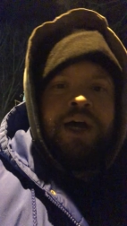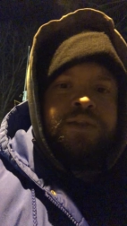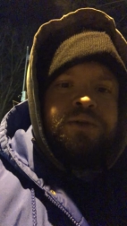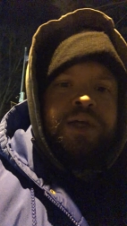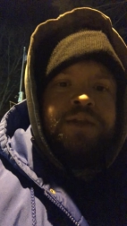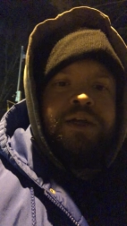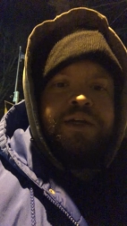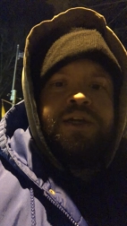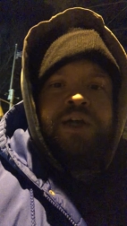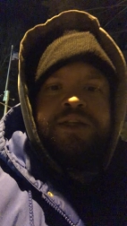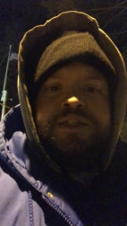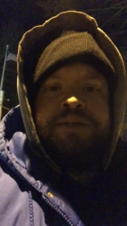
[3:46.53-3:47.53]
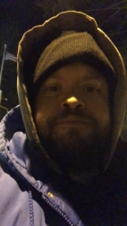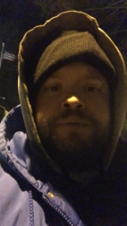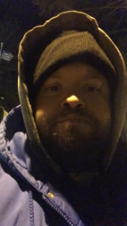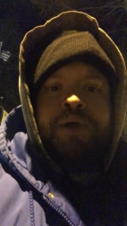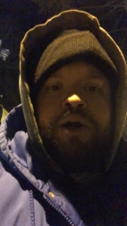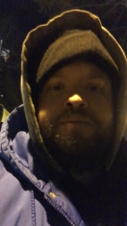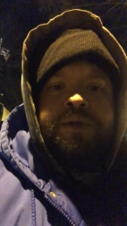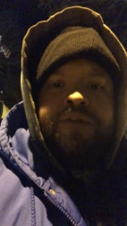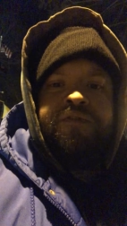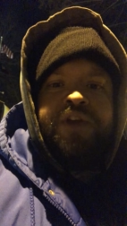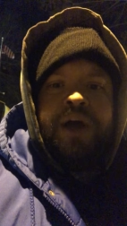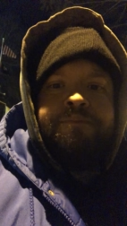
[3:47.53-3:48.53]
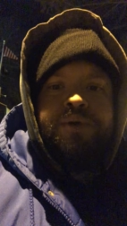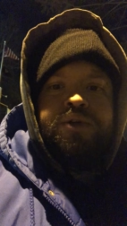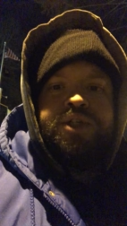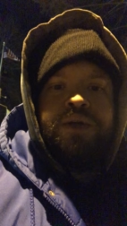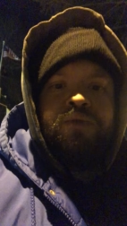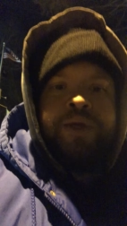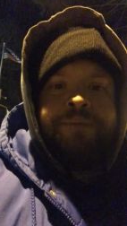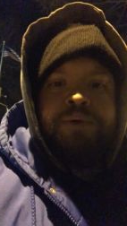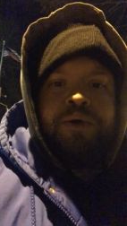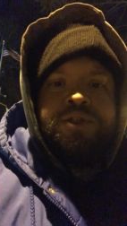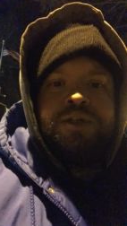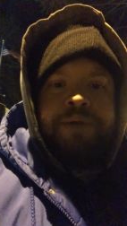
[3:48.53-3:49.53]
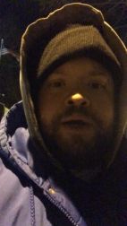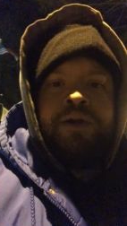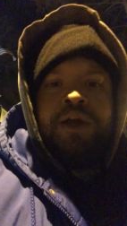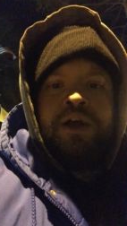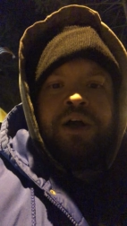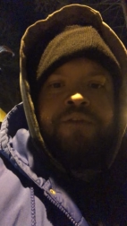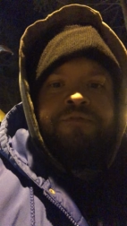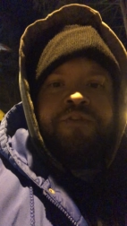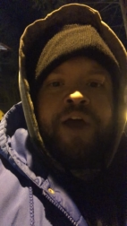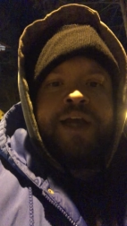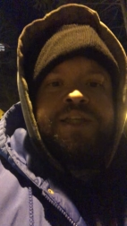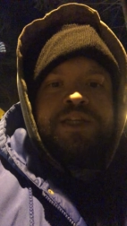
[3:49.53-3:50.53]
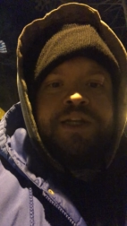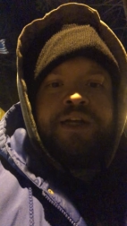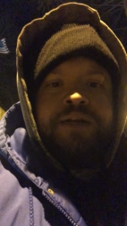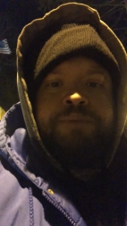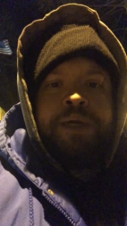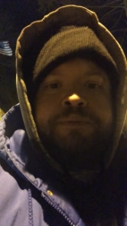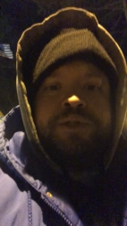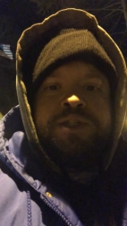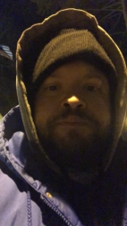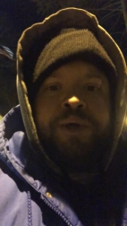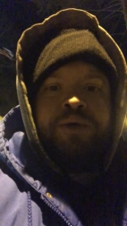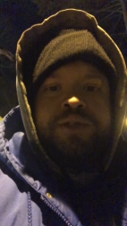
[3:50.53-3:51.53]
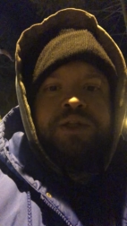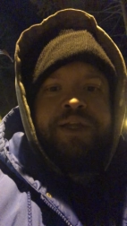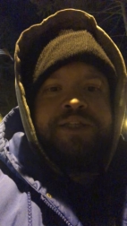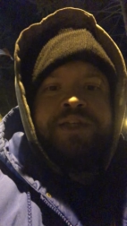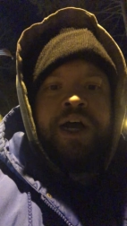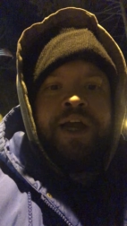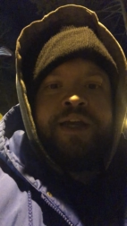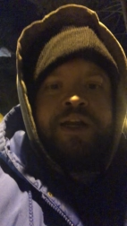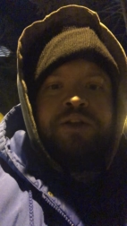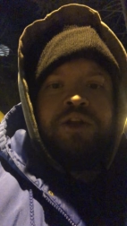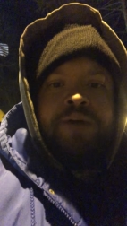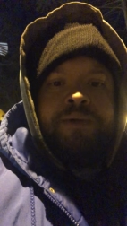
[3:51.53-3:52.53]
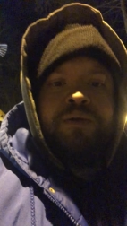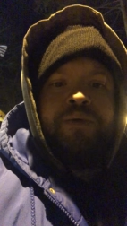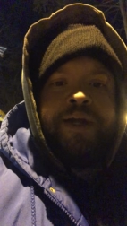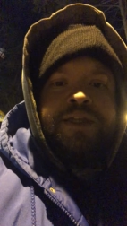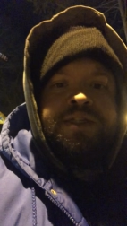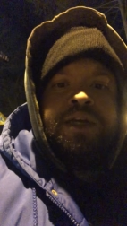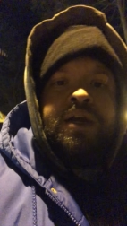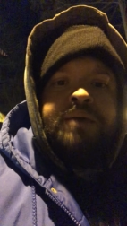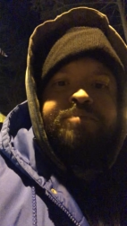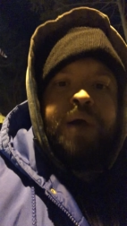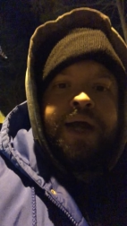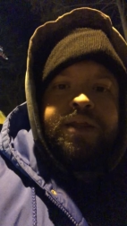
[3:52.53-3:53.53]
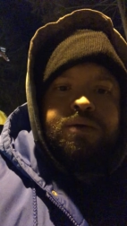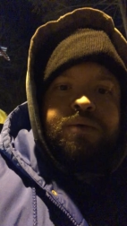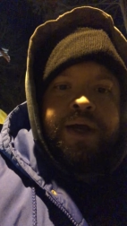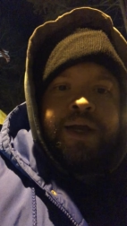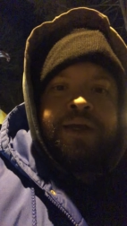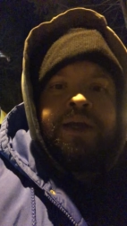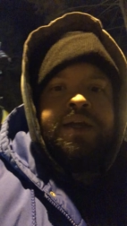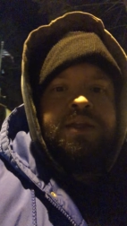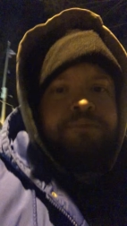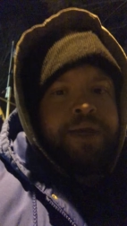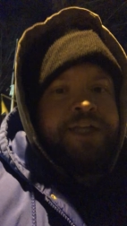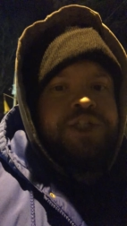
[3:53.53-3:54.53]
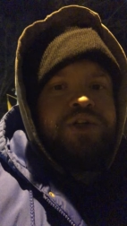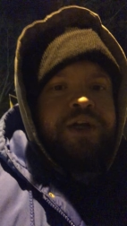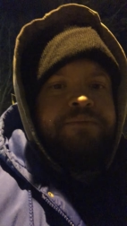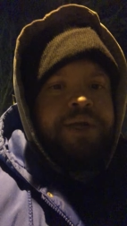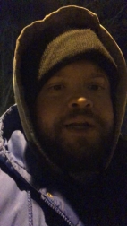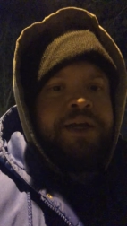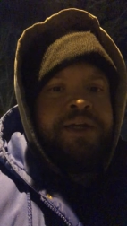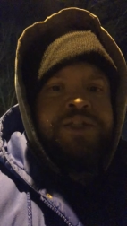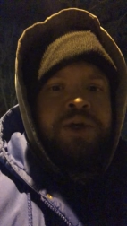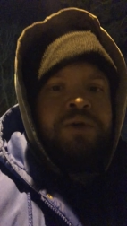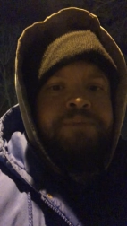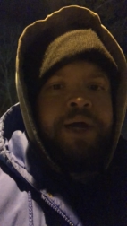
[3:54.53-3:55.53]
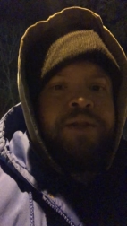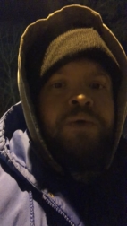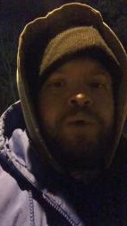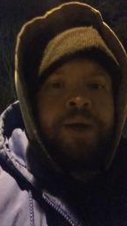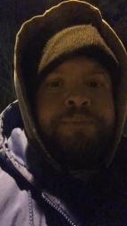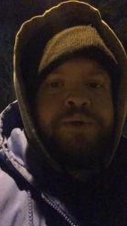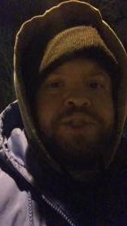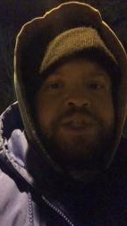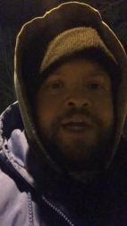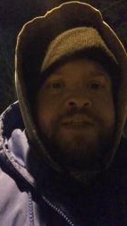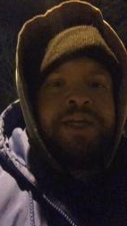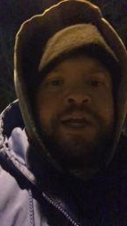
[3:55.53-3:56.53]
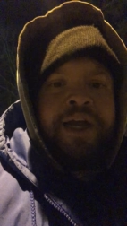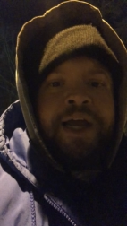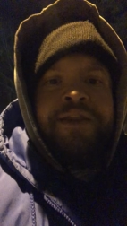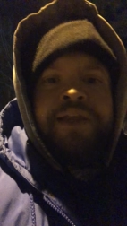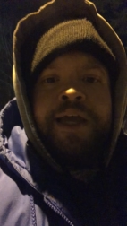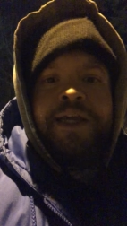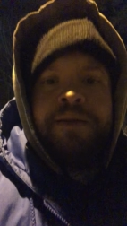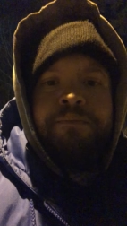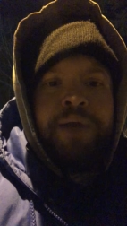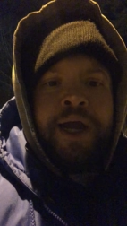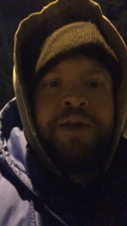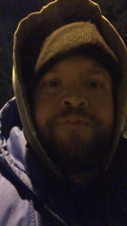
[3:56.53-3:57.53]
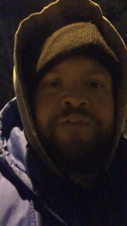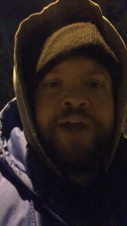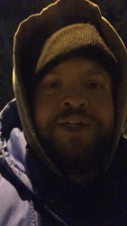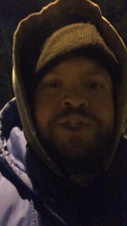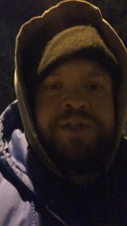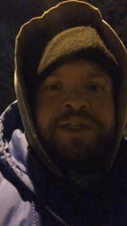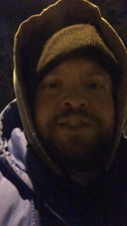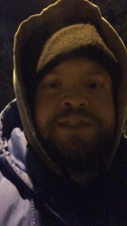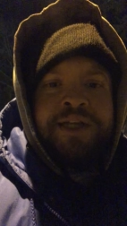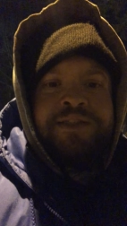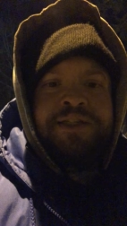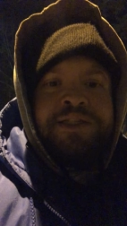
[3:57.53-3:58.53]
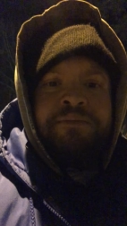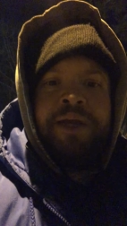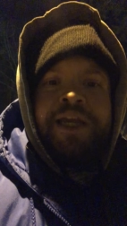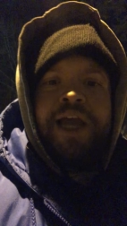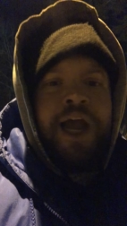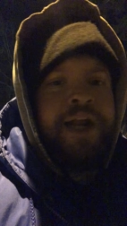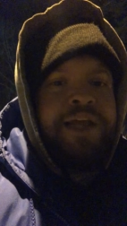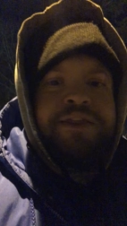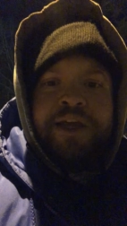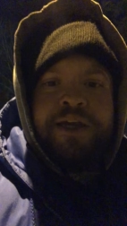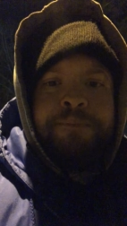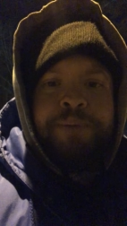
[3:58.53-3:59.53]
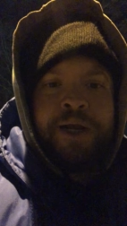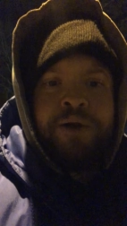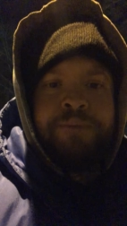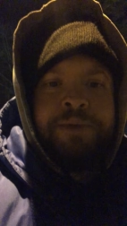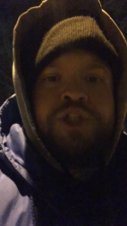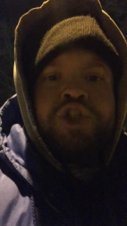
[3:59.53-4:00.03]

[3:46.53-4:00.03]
other than the constant bombardment of numbers and reports about unvaccinated people supposedly dying at alarming rates? By the way, the mainstream media is owned by the 1%, and they can manufacture consensus and make anything appear to be